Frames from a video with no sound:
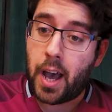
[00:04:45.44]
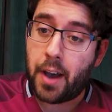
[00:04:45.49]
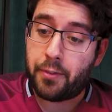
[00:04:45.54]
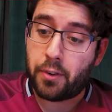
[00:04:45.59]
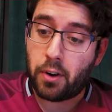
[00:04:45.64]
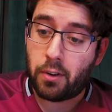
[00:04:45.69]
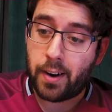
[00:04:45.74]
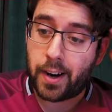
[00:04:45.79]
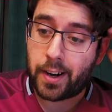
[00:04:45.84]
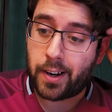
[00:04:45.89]

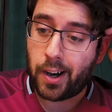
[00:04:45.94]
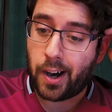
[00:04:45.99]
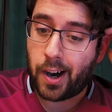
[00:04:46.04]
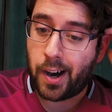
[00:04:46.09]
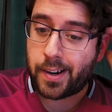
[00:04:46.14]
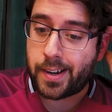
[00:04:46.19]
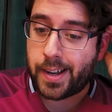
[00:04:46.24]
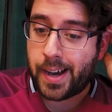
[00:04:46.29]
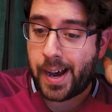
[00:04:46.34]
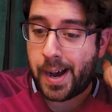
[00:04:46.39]
for a red
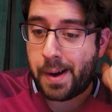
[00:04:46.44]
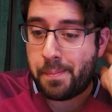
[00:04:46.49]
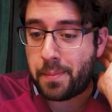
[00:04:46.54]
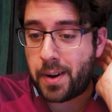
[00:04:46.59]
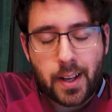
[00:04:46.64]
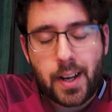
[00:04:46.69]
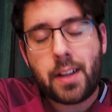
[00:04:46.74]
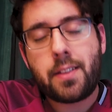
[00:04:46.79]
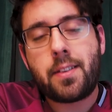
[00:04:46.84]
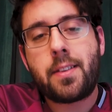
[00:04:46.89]
card.
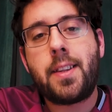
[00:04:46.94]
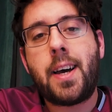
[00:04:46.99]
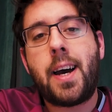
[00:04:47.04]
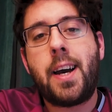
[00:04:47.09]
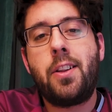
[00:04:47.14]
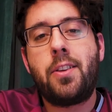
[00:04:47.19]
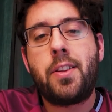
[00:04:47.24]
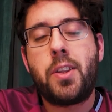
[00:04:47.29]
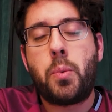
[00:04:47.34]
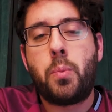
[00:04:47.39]
And after
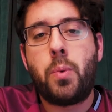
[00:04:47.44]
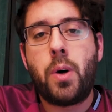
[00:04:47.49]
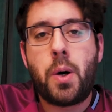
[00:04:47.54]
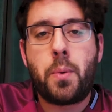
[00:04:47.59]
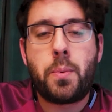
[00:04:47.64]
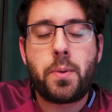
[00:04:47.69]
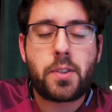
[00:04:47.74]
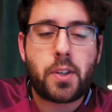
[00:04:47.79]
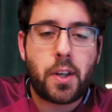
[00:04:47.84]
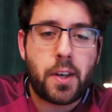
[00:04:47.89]
that, it looked like the
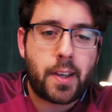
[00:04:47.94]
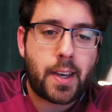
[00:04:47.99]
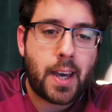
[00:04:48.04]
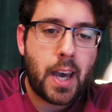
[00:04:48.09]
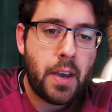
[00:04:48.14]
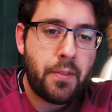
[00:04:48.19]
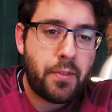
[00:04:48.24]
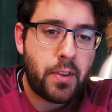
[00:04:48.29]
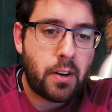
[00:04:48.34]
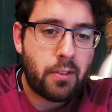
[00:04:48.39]
world was going to
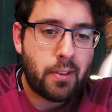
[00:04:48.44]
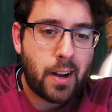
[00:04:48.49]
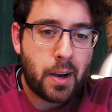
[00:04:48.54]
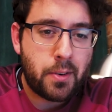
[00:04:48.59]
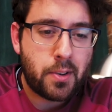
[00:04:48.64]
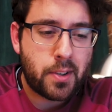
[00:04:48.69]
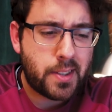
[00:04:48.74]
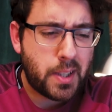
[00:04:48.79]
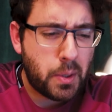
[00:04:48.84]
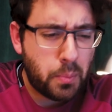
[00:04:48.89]
cave in
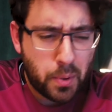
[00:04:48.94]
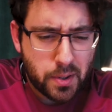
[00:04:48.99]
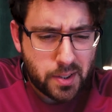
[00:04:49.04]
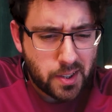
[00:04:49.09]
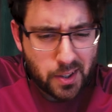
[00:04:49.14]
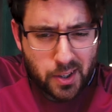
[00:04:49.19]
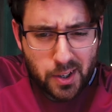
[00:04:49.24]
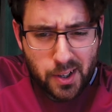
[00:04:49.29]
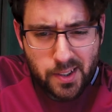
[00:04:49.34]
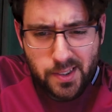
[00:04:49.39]
around us. It
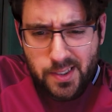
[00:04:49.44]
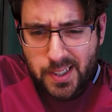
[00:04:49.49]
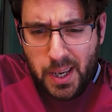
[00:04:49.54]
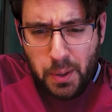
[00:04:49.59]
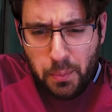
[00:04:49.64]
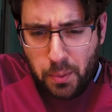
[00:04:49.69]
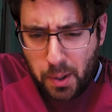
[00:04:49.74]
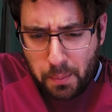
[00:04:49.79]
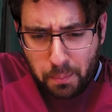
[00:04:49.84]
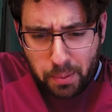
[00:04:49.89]
wasn't good.
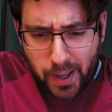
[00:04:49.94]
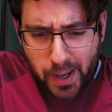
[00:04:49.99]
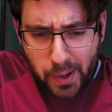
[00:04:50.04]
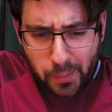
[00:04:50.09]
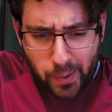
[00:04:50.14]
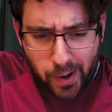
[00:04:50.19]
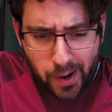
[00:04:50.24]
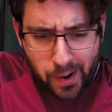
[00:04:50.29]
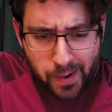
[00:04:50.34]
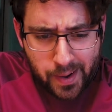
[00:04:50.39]
City weren't
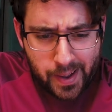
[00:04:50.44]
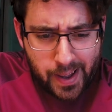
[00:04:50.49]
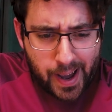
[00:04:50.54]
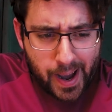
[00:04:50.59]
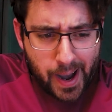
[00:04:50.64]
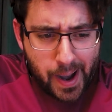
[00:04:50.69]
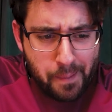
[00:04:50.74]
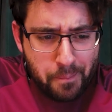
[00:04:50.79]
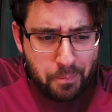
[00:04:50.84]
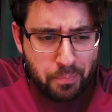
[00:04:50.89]
playing well.
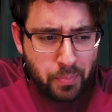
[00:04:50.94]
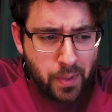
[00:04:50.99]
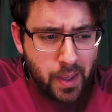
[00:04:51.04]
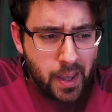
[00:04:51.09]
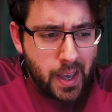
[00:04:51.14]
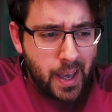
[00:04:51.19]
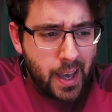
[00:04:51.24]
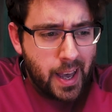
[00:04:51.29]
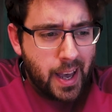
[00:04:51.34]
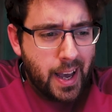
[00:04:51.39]

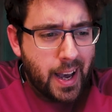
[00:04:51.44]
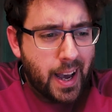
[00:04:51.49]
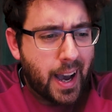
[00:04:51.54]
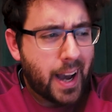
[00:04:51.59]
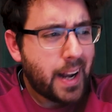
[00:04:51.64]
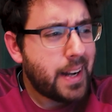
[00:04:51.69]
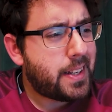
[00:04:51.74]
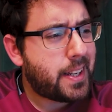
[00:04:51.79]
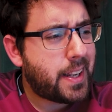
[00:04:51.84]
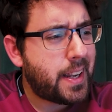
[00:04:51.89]

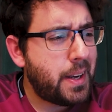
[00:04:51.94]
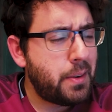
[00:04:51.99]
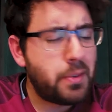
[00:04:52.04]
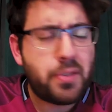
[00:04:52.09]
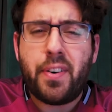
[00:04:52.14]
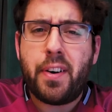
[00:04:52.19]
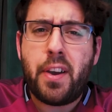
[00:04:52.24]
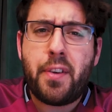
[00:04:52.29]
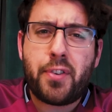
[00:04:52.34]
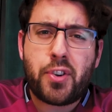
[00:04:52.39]
And it
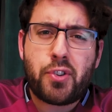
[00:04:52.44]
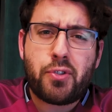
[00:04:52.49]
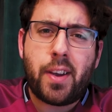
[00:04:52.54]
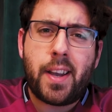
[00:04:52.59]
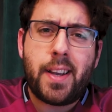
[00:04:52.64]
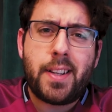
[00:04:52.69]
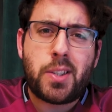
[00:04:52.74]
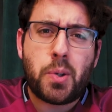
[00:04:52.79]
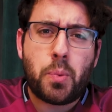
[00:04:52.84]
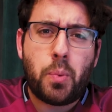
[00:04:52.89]
was very
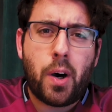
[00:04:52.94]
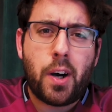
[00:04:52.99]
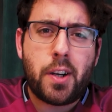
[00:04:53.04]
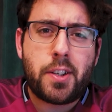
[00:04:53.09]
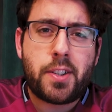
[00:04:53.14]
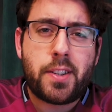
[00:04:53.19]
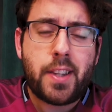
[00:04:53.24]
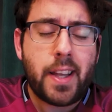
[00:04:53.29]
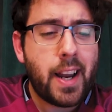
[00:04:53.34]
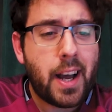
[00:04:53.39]
frustrating to
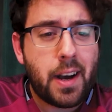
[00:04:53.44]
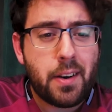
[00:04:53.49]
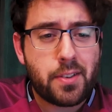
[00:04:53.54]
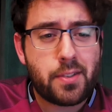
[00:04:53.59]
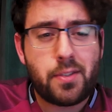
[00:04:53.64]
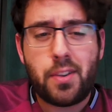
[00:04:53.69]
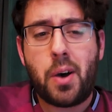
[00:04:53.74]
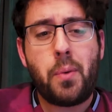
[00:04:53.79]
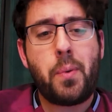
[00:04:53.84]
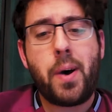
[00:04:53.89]
watch. Then out
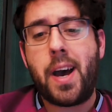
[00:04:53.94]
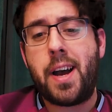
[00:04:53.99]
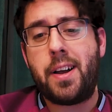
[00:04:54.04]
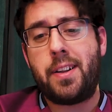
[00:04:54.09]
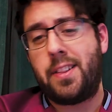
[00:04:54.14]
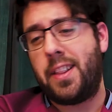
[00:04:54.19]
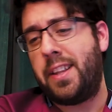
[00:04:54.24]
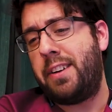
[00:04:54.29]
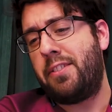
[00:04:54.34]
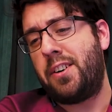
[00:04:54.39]
of
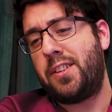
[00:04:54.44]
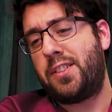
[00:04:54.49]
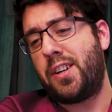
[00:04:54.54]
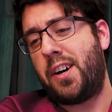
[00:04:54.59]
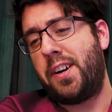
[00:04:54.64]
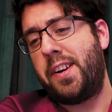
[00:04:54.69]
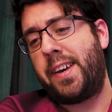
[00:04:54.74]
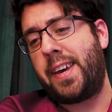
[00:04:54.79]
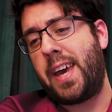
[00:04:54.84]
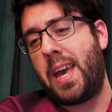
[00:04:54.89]
nowhere, Leroy
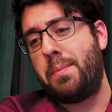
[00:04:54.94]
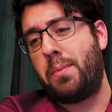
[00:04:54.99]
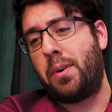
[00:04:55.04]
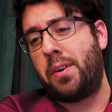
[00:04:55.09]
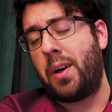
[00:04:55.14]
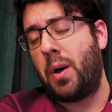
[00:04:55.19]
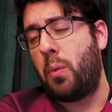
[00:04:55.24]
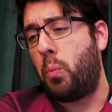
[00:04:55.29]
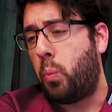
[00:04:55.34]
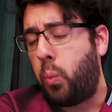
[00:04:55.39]
Sane came
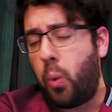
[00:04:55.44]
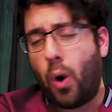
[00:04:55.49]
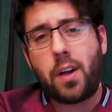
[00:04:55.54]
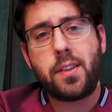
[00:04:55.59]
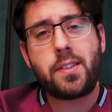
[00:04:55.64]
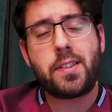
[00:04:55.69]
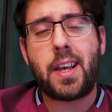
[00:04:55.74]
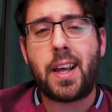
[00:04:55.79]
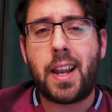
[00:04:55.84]
on, and what